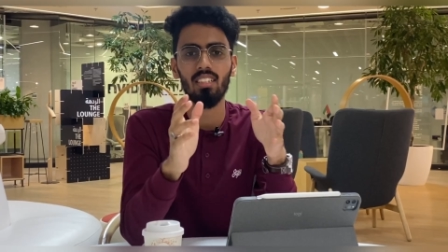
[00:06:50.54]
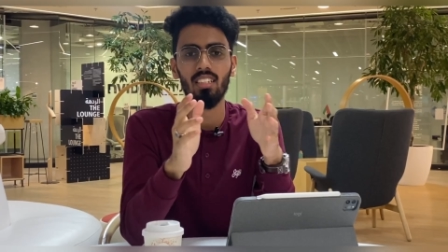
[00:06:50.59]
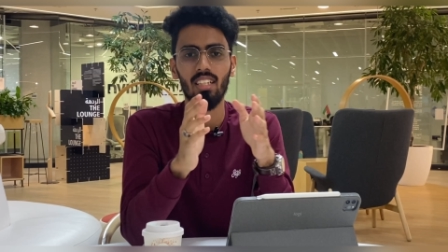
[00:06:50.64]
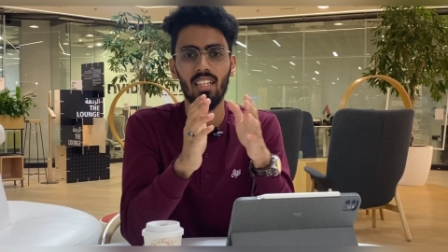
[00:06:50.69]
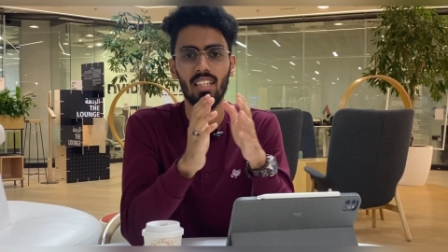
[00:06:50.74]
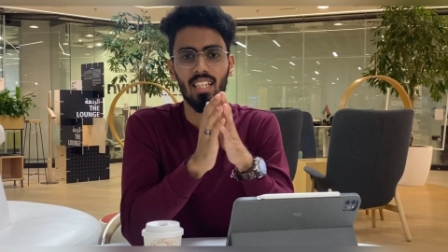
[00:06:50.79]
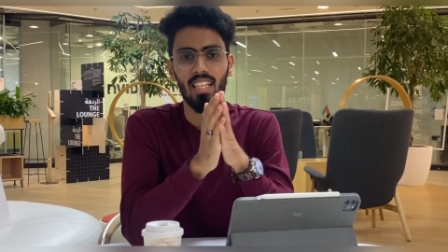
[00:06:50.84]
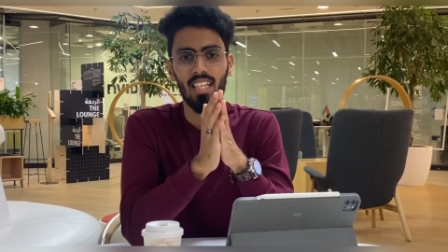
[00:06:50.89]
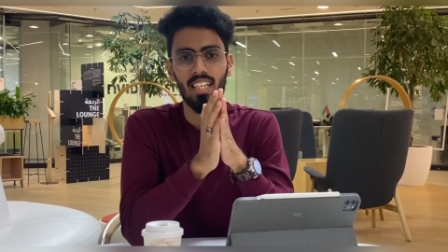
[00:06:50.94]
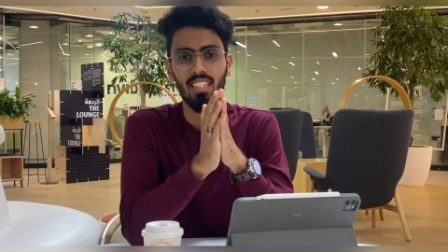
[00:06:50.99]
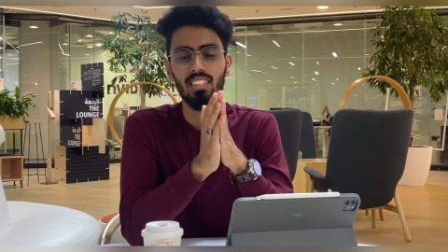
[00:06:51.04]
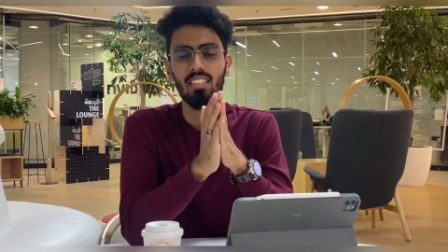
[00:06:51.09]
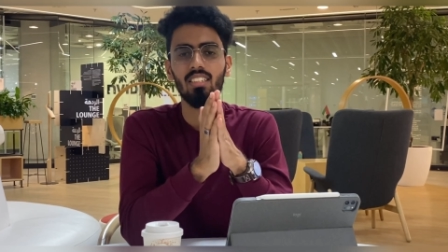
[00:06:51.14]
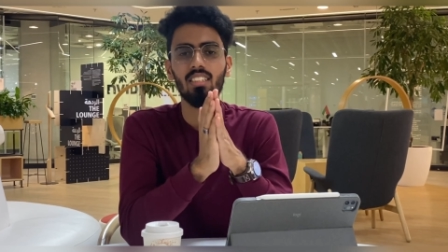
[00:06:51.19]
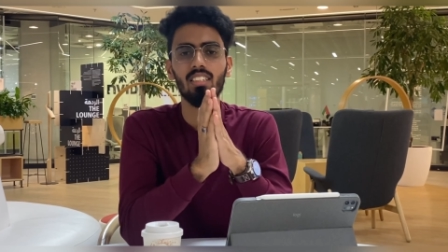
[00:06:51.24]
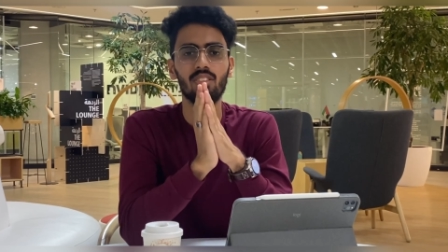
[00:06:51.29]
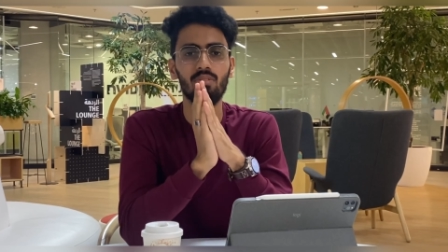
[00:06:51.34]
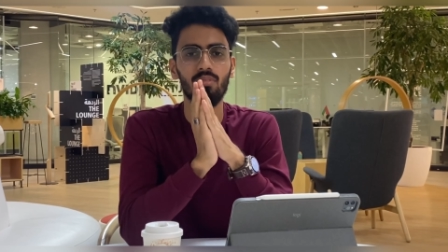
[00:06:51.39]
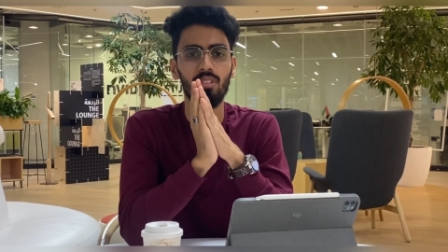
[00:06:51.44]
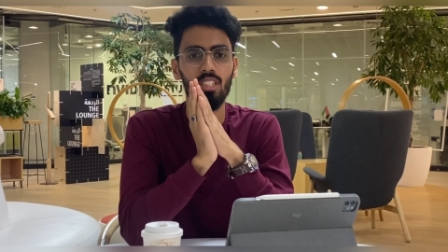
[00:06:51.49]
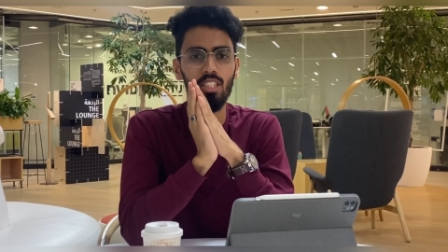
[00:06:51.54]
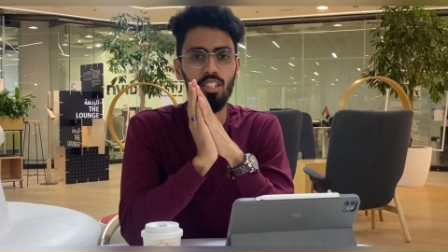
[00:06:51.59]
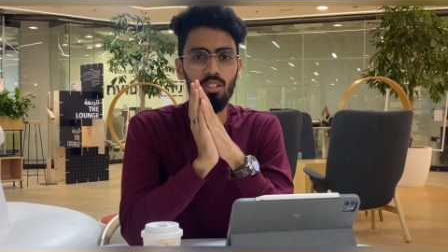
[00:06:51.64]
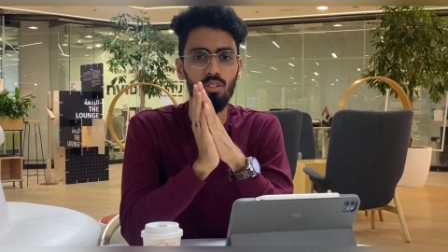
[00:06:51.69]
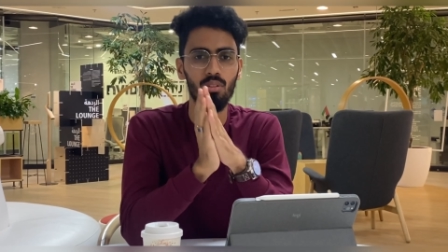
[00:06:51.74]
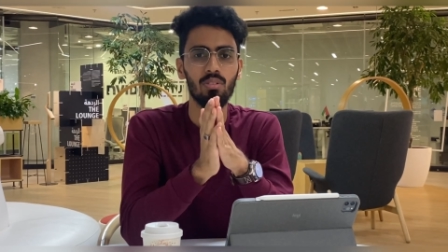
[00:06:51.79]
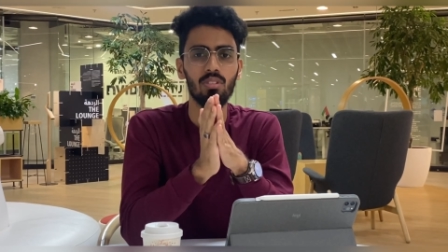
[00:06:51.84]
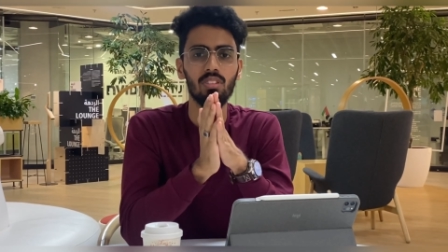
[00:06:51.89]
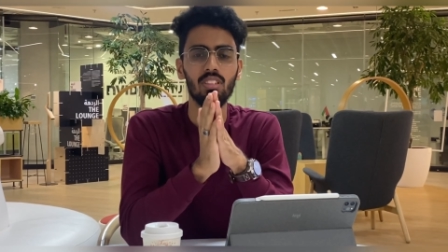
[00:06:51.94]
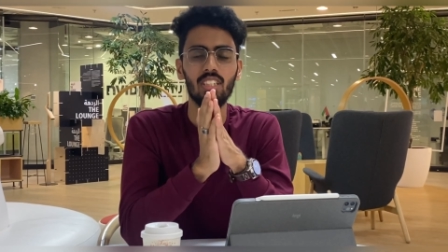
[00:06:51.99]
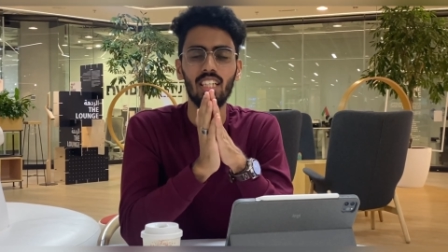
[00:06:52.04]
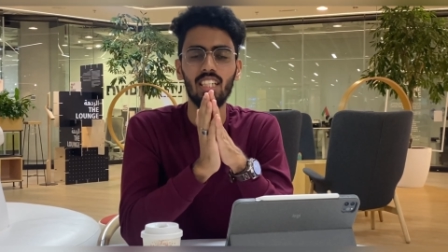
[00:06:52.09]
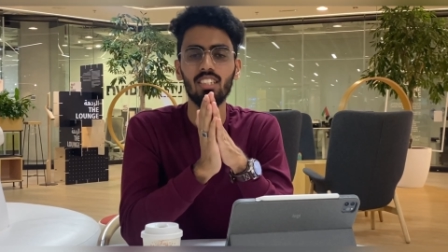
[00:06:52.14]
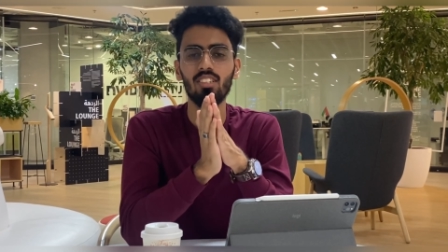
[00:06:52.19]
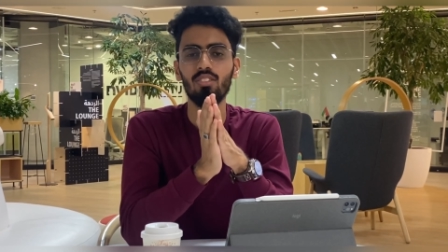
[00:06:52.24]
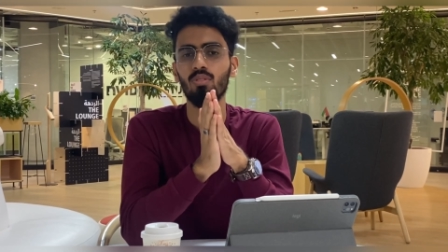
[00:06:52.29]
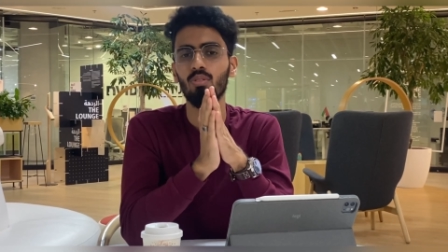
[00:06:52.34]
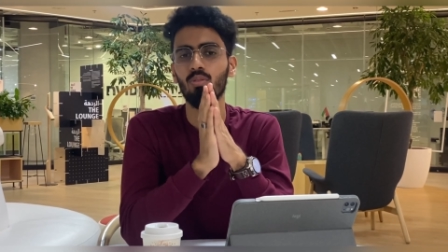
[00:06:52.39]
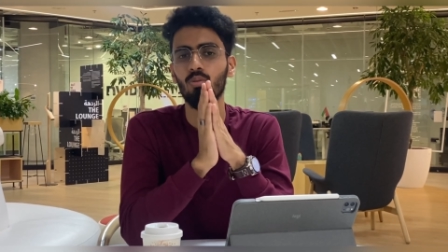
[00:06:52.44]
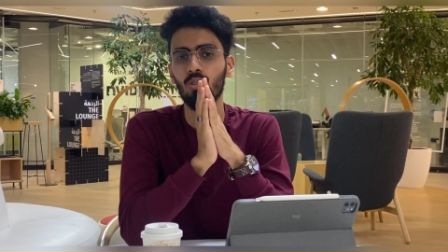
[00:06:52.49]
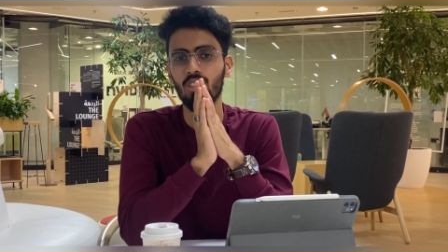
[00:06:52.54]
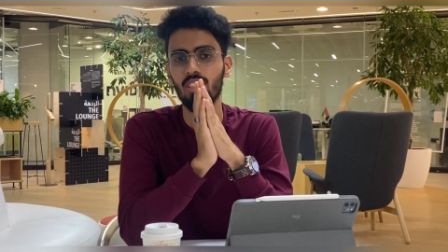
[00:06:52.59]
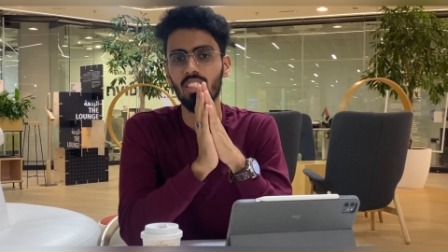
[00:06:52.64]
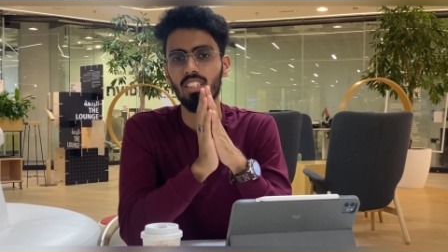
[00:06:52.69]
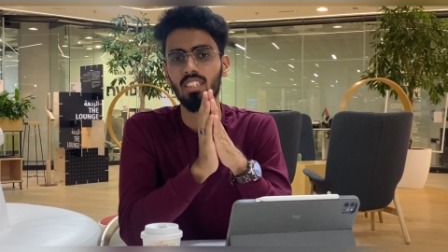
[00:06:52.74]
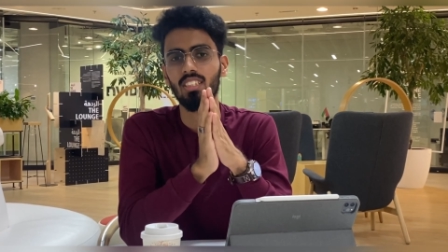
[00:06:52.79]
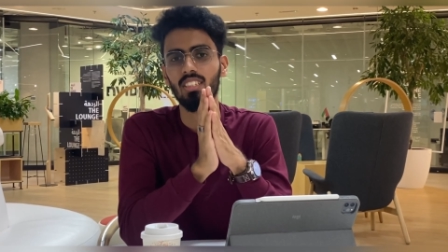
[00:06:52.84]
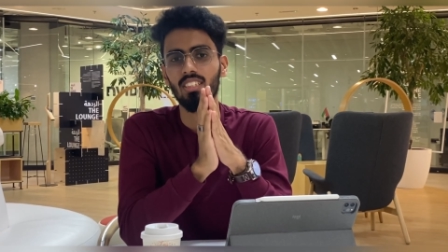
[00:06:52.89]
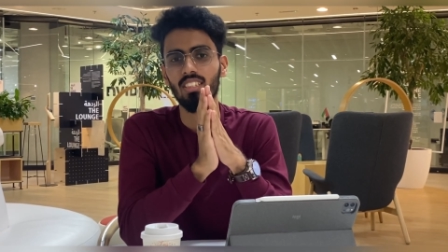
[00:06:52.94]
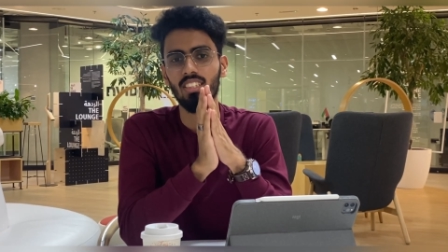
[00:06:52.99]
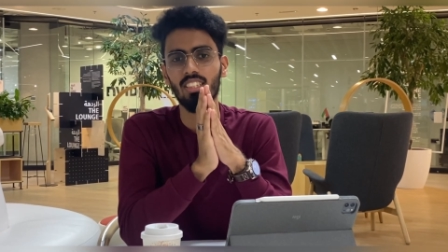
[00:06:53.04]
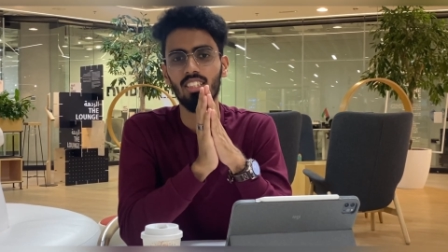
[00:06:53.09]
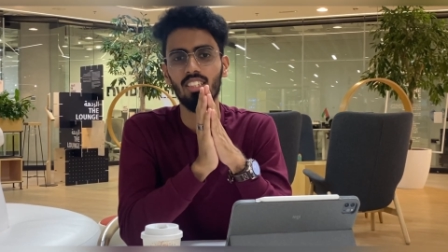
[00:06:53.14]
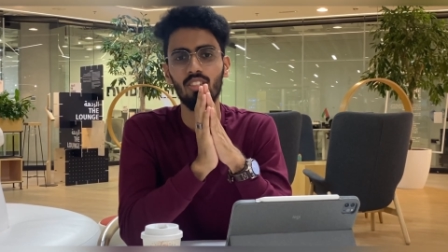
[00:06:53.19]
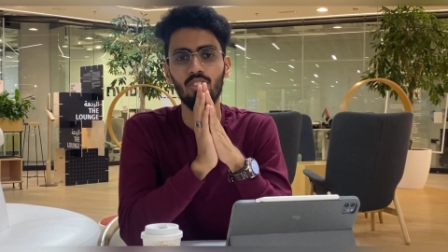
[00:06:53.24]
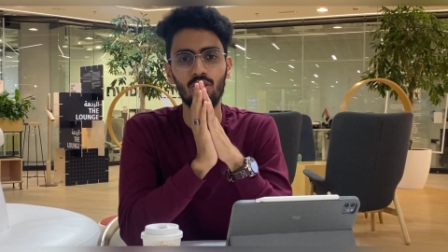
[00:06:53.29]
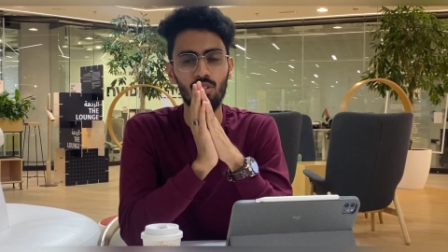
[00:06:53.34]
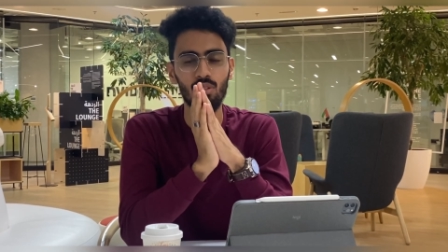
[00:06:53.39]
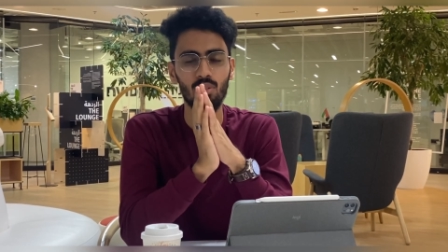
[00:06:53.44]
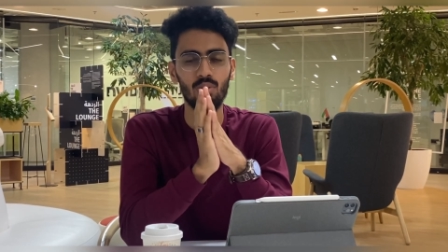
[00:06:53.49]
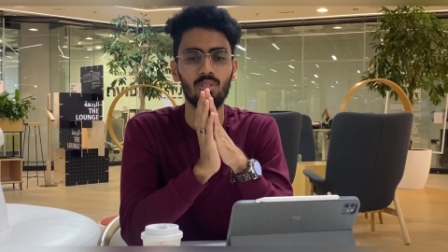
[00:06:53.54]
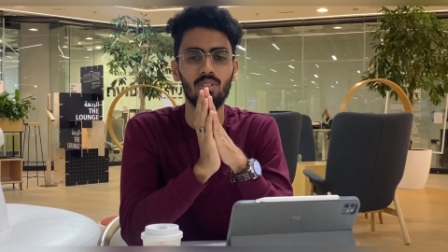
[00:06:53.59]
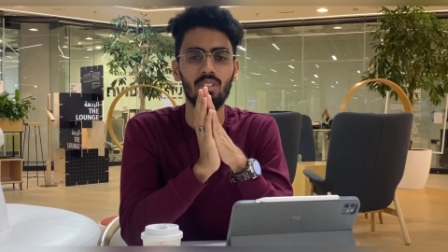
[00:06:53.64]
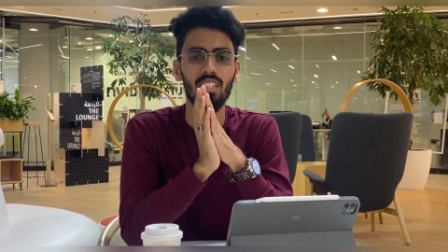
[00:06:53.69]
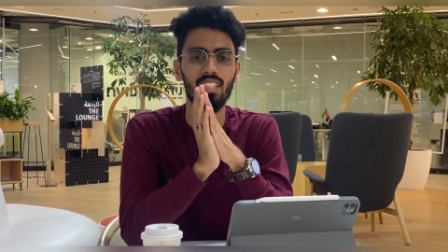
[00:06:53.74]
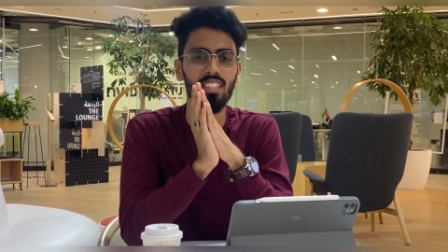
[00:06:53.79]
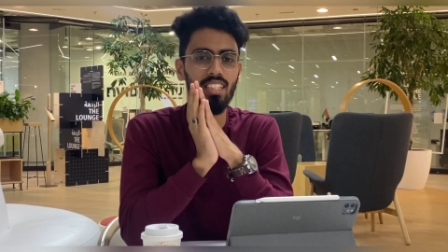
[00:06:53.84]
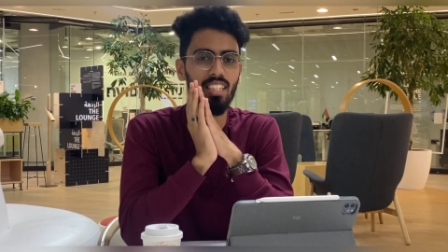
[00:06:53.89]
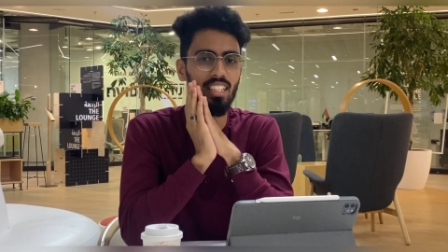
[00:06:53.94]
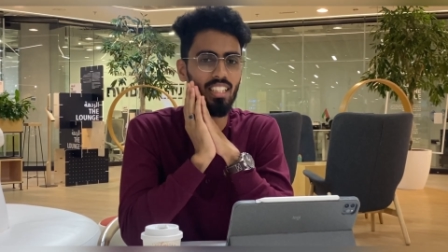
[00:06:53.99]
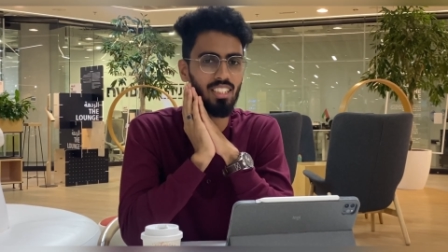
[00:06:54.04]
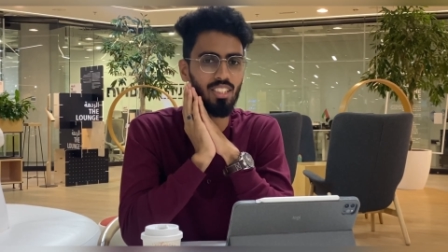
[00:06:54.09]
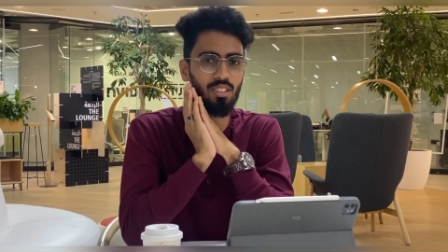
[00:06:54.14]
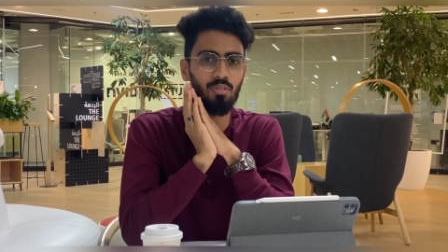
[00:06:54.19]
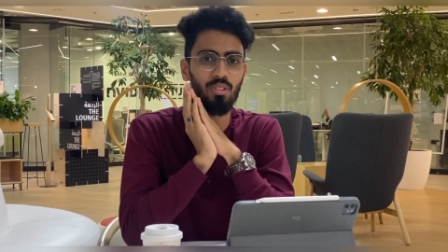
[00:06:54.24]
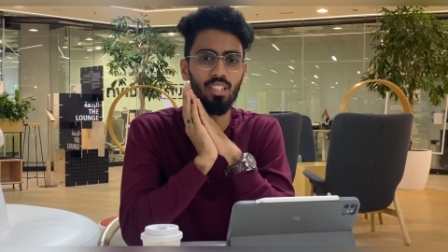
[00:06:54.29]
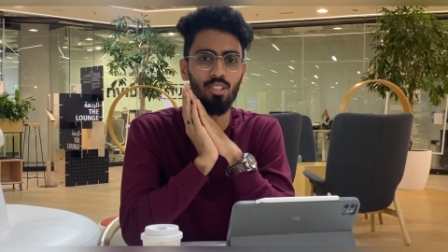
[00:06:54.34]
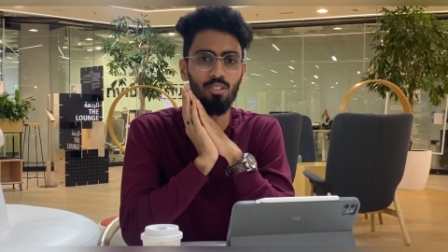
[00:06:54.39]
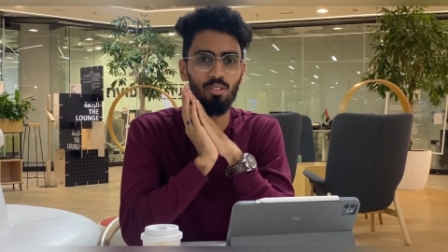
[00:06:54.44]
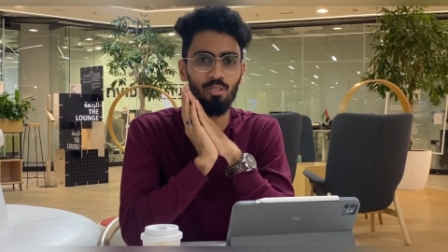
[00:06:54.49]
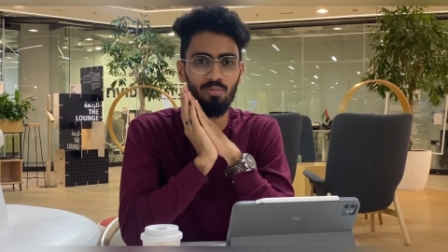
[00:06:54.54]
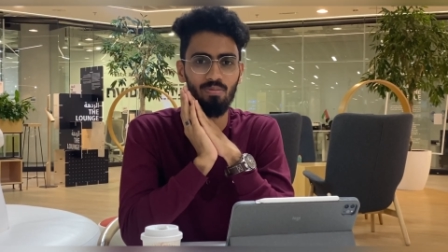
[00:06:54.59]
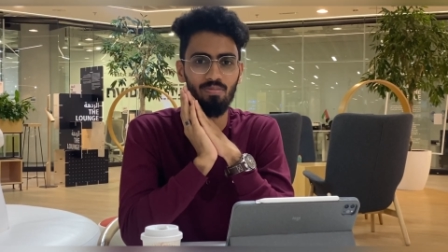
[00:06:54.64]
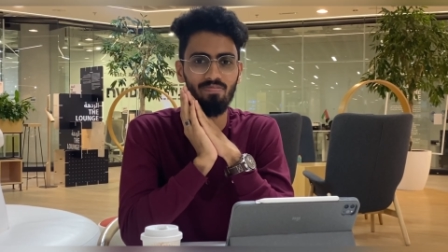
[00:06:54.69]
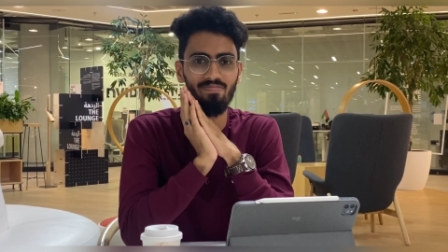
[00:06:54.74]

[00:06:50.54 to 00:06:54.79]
I end this video. Thanks for watching. See you soon in the next video.